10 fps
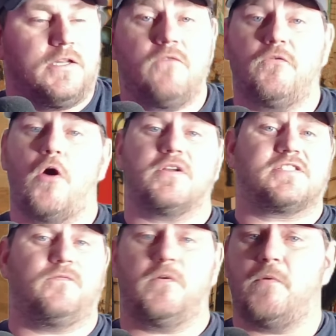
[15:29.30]
You've
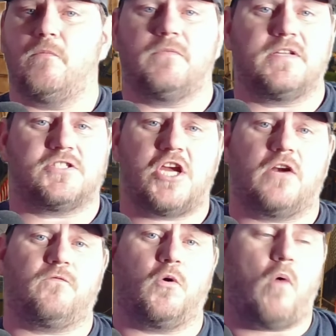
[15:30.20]
noticed if you've been this
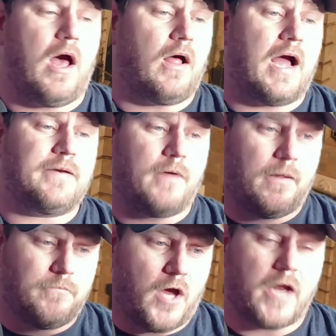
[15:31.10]
channel for a while, I,
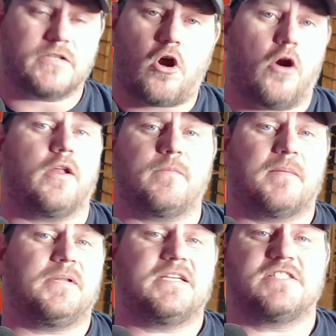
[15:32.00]
am not as hard on
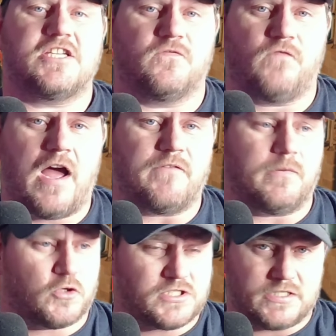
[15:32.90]
my PlayStation 5
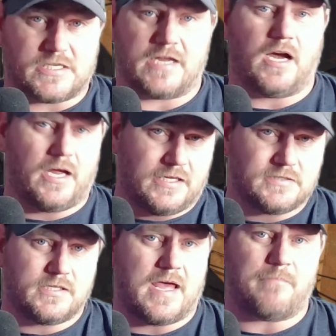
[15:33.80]
anymore since I got
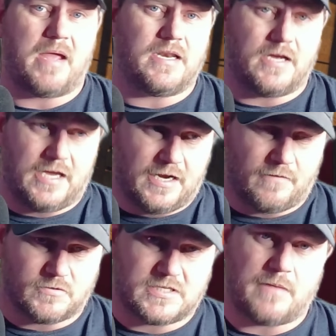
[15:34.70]
into that beta and
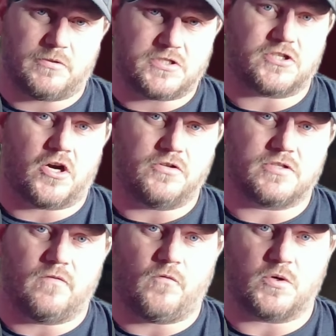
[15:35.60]
I was able to start
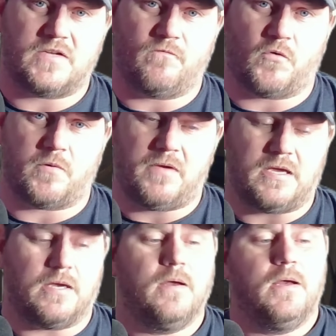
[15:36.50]
using the
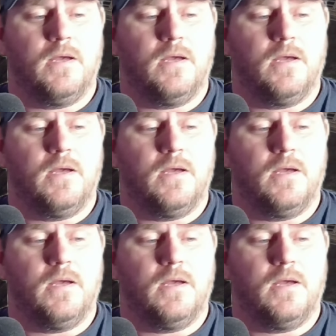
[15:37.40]
1440p.